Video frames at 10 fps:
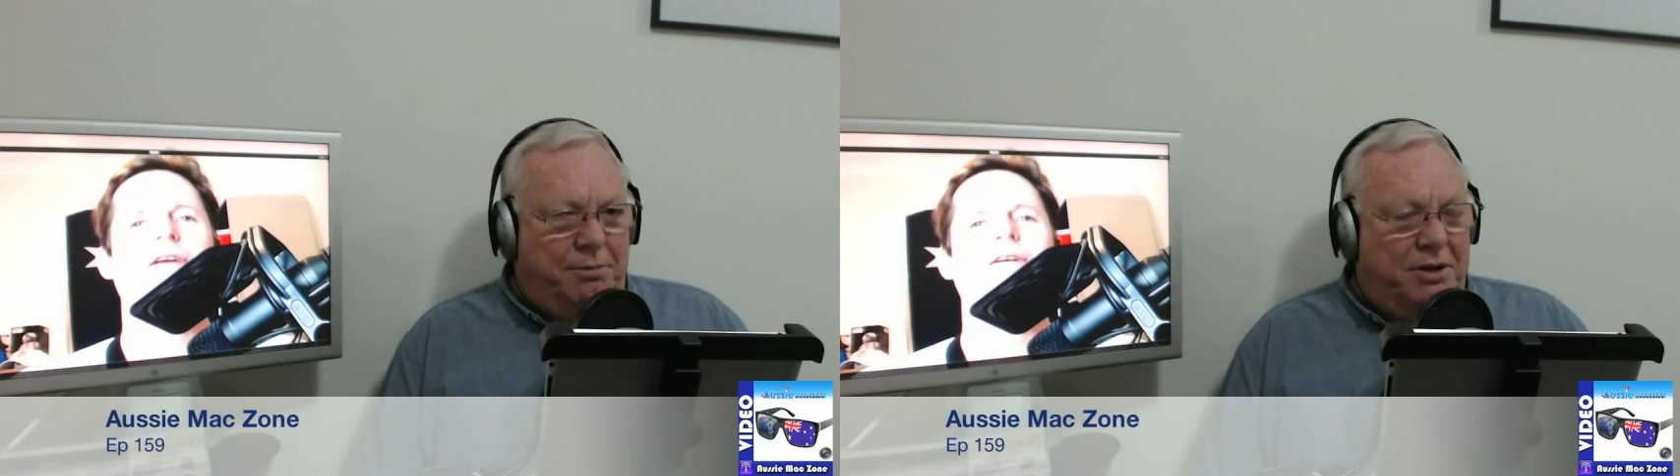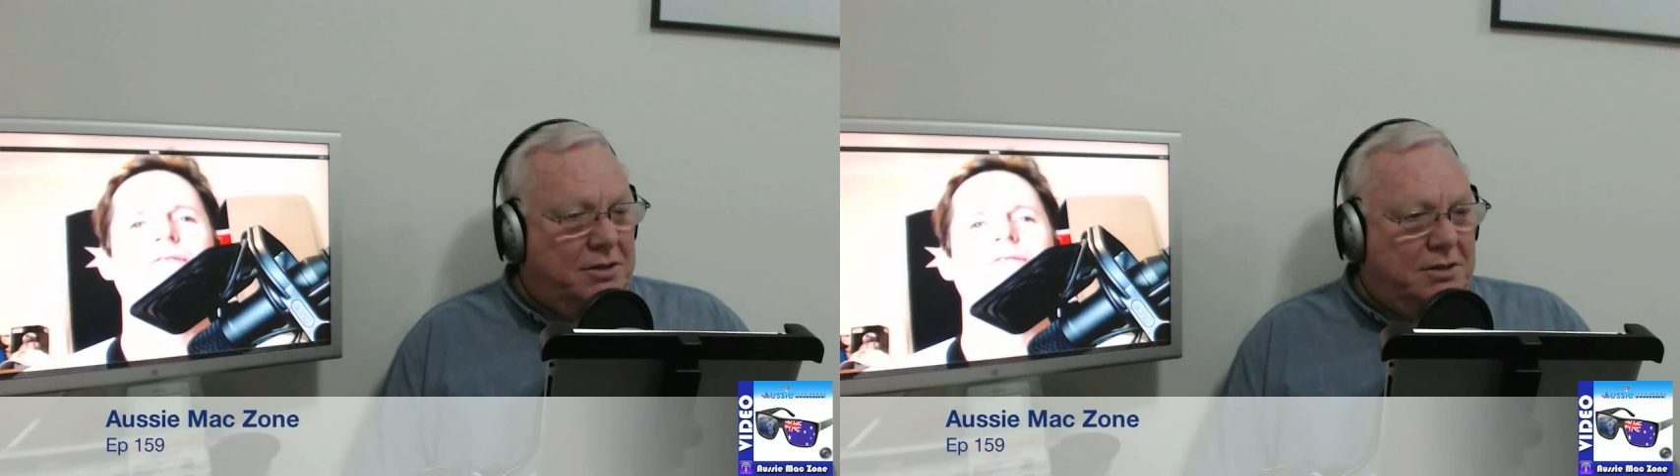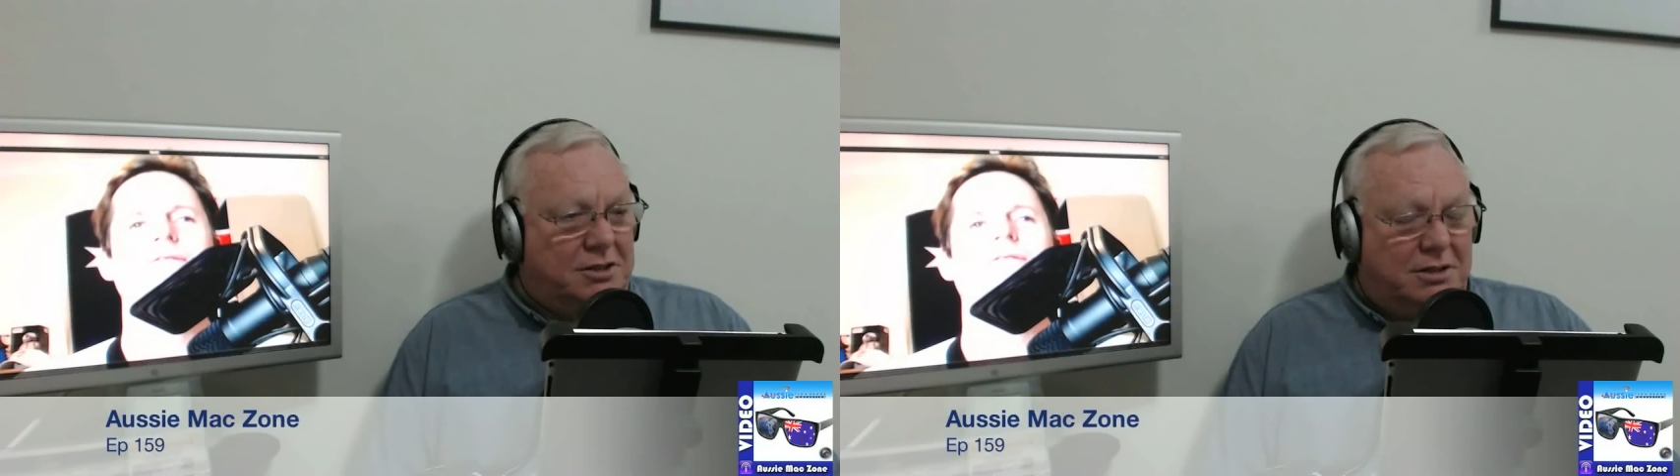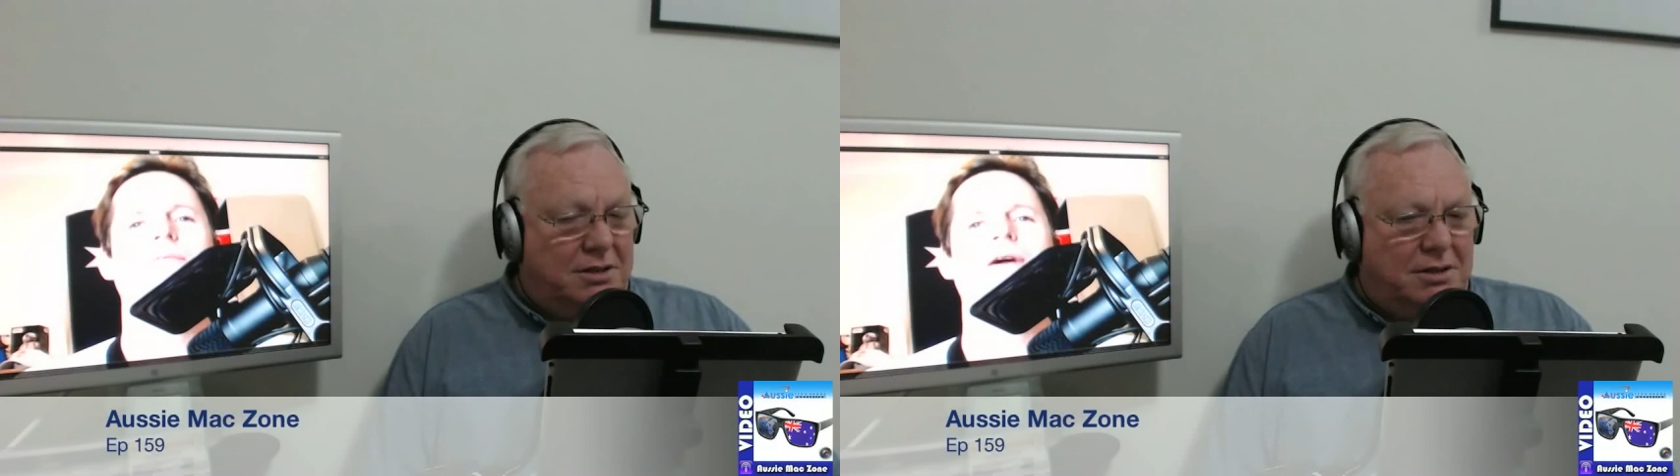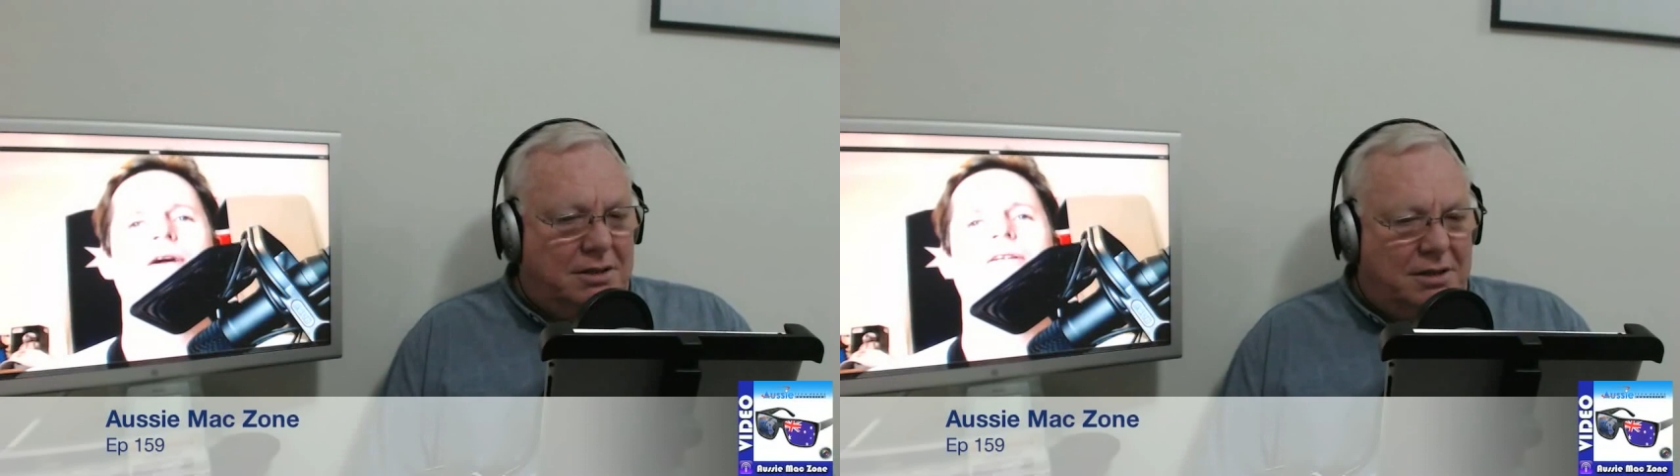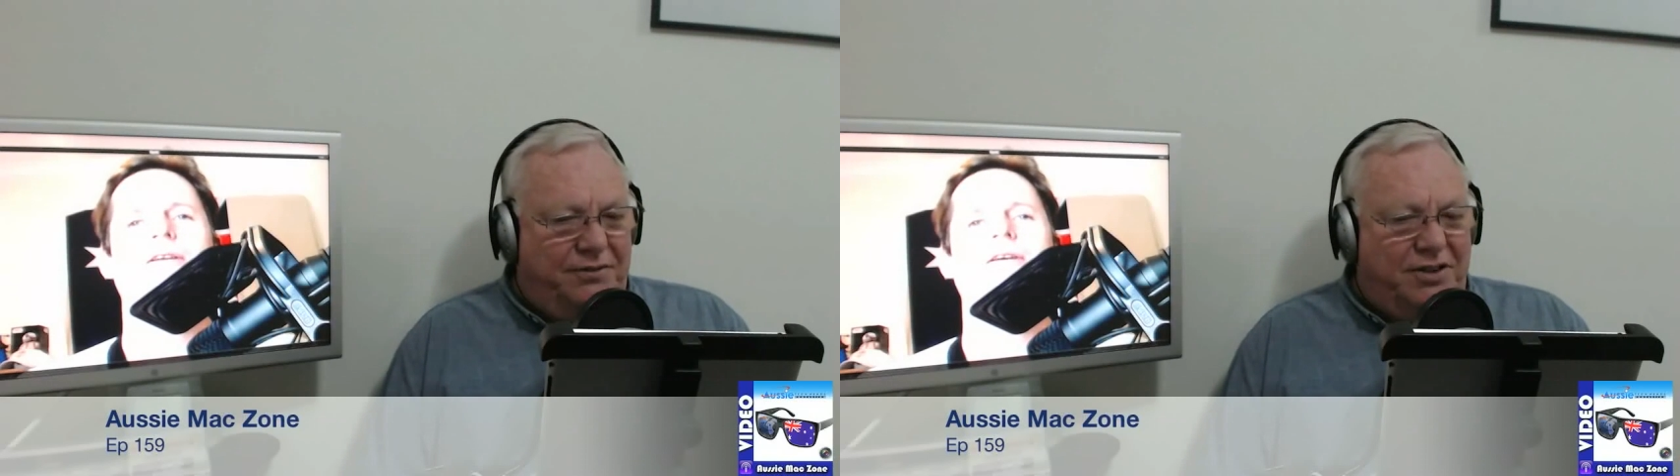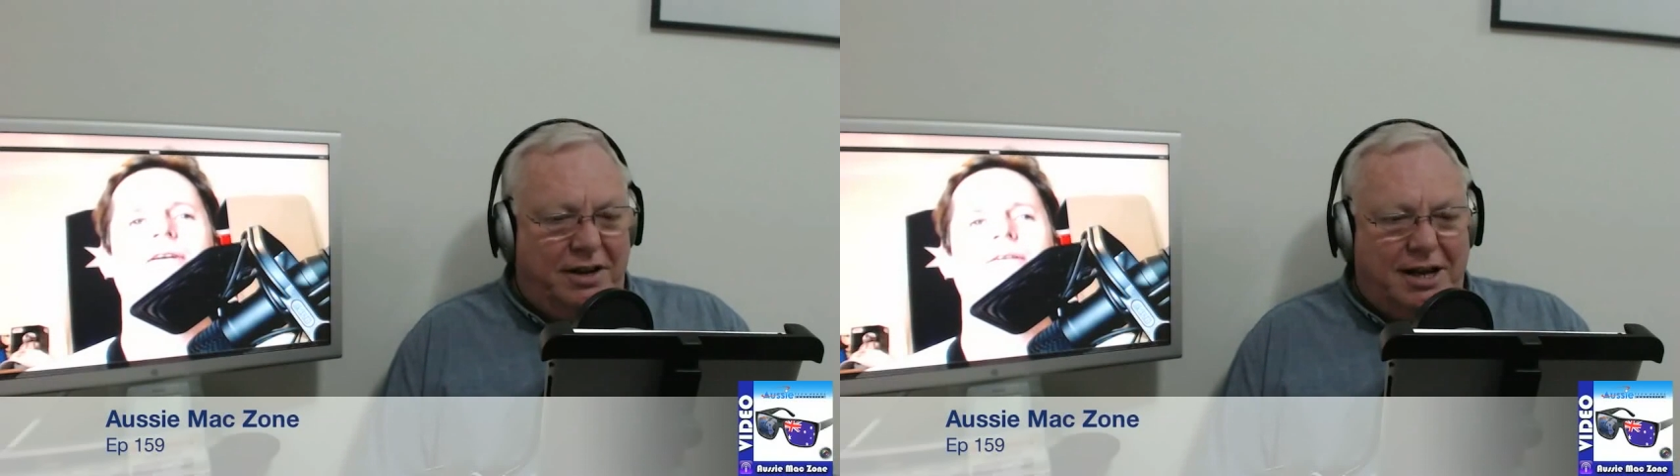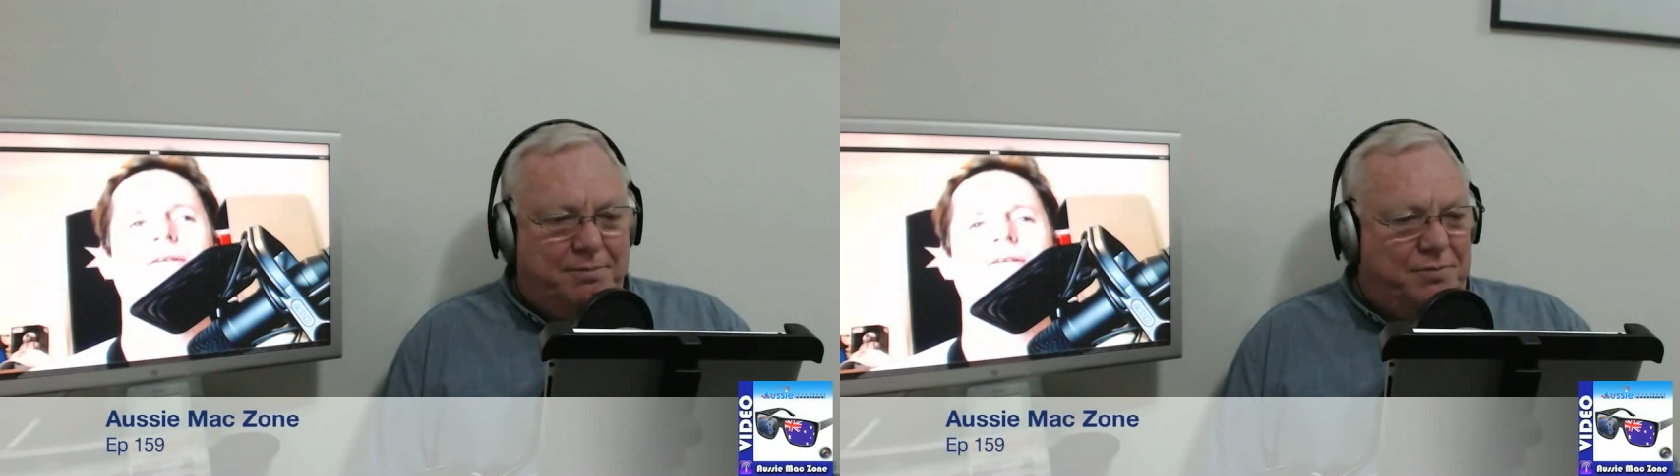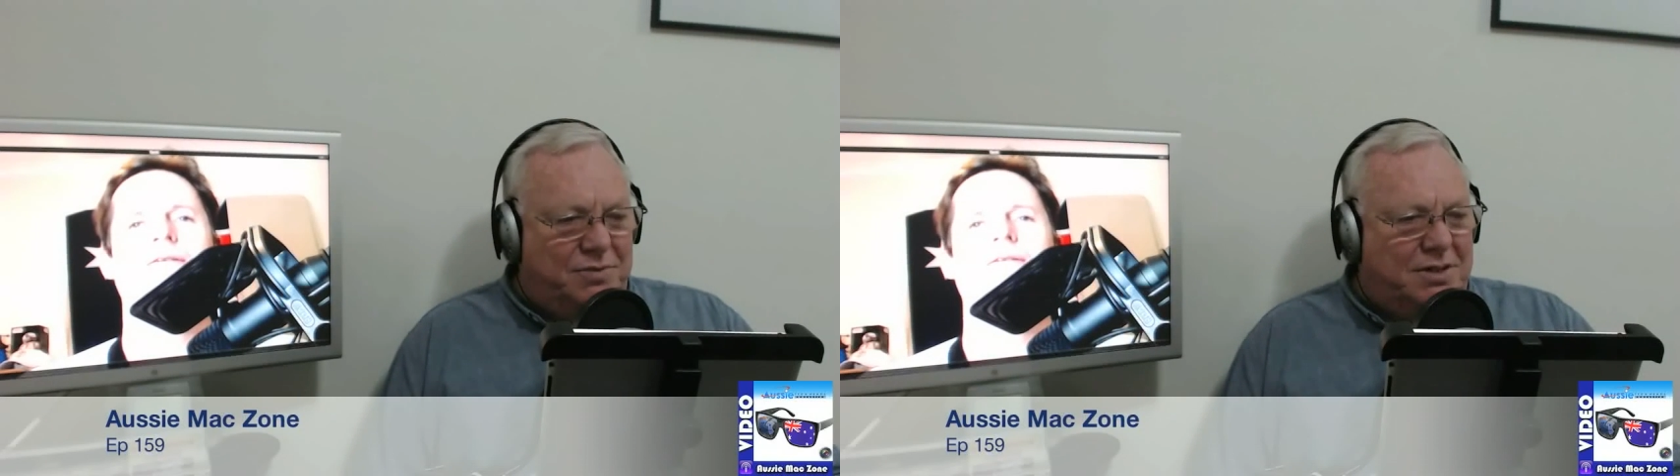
But apparently, lifting it up,